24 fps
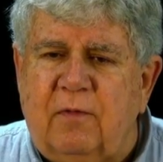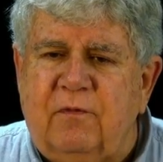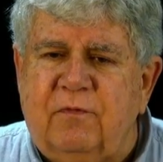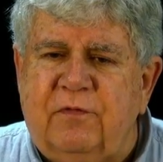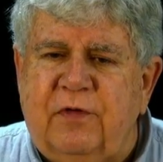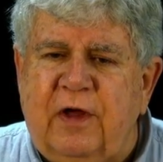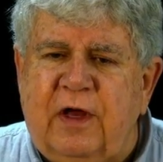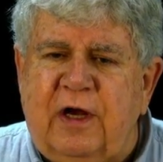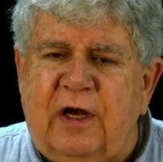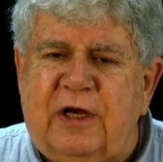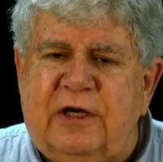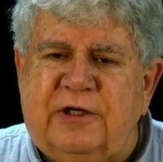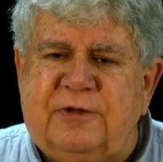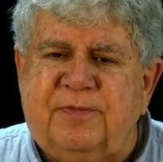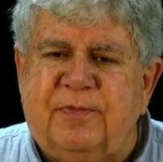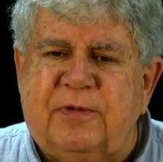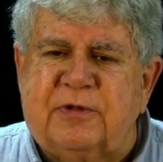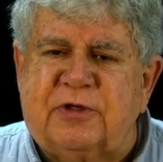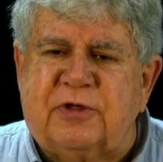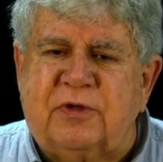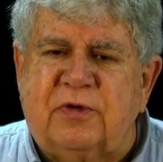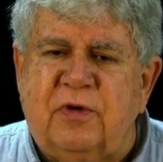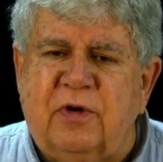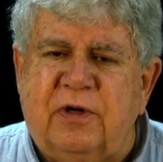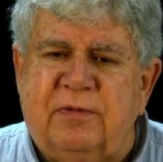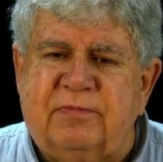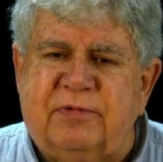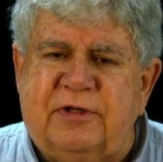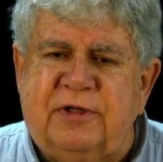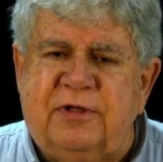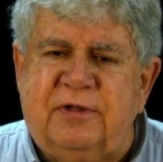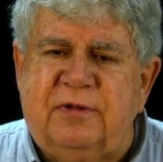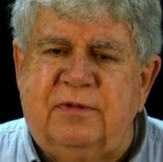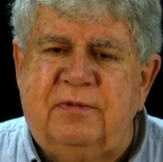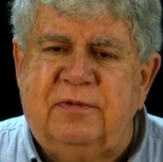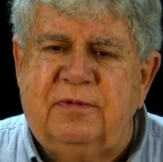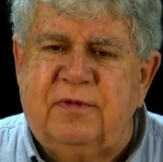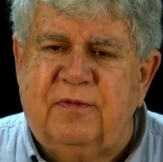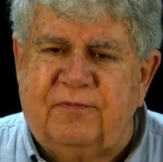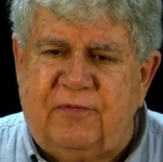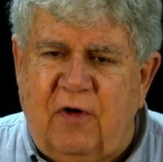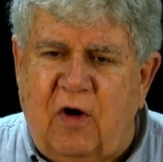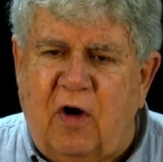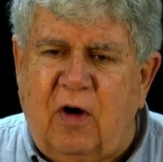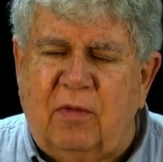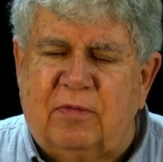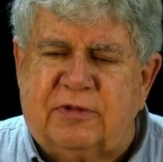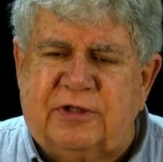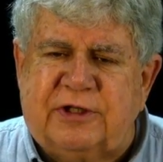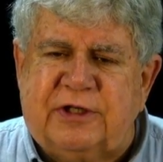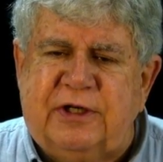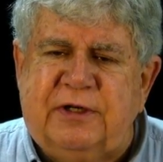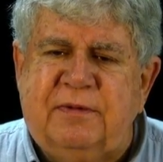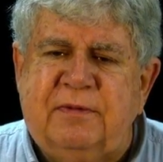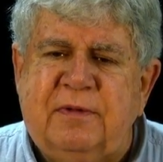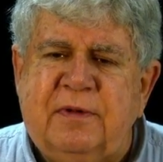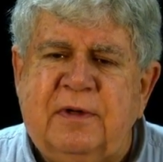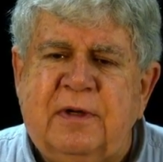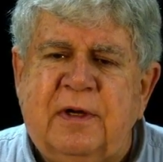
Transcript: Village Prescription Pharmacy,